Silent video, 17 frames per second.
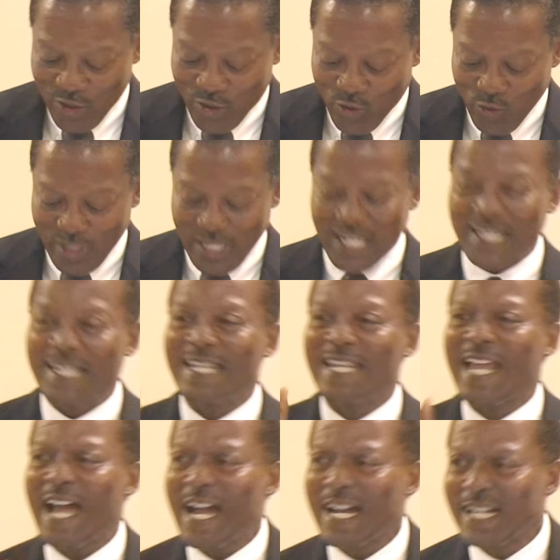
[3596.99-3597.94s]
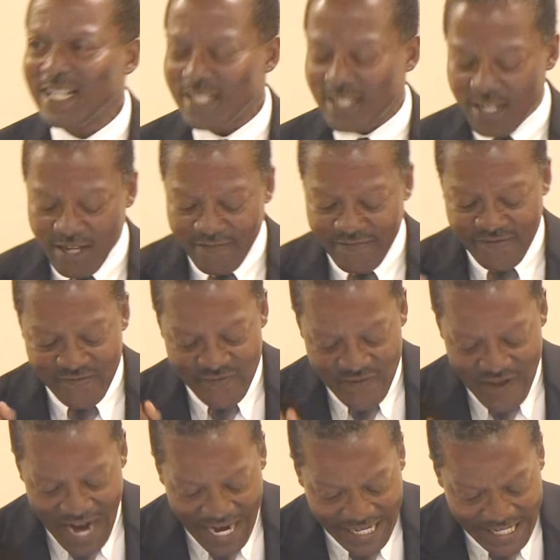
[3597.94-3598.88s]
to the lack of
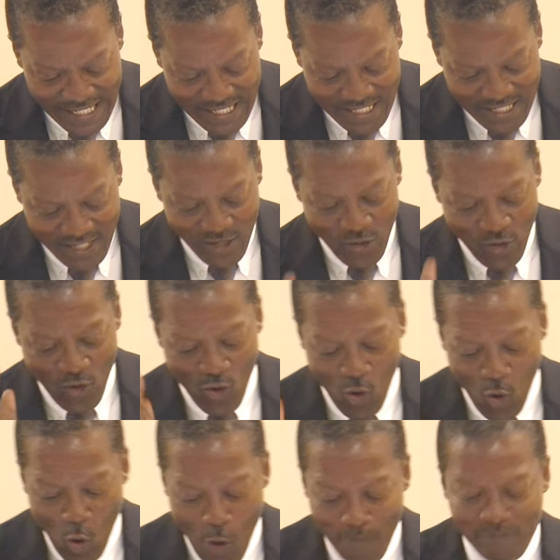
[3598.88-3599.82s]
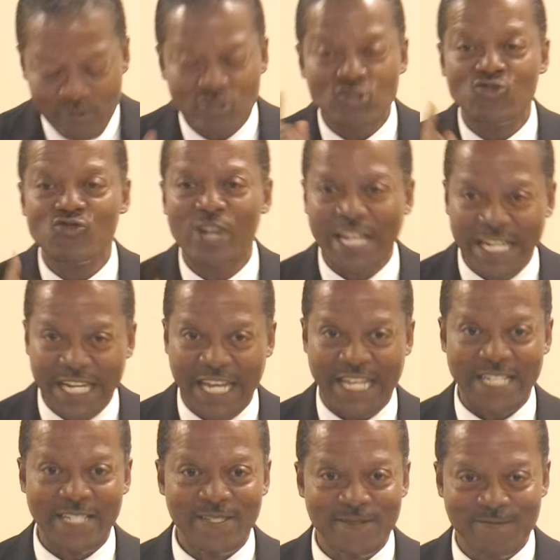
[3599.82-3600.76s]
right home
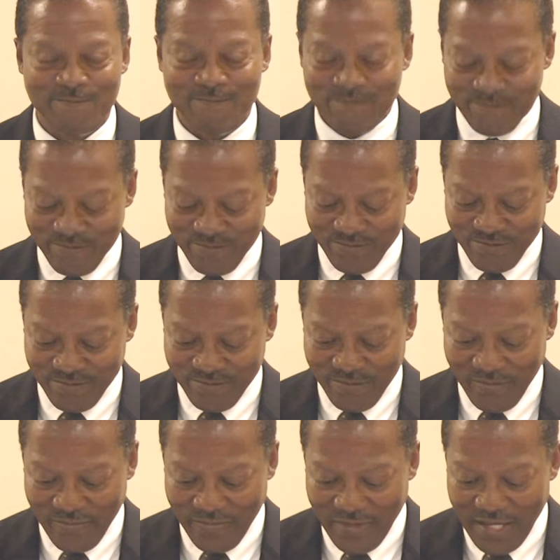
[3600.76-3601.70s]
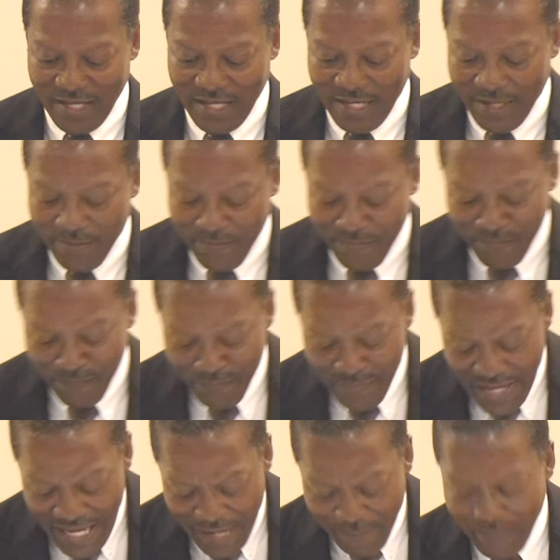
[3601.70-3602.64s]
training
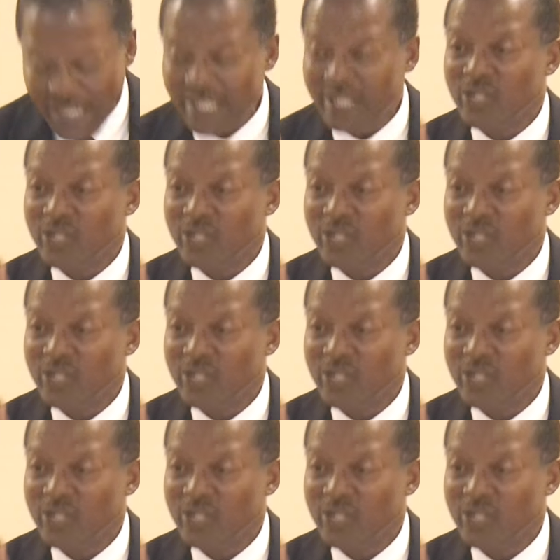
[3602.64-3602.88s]
may be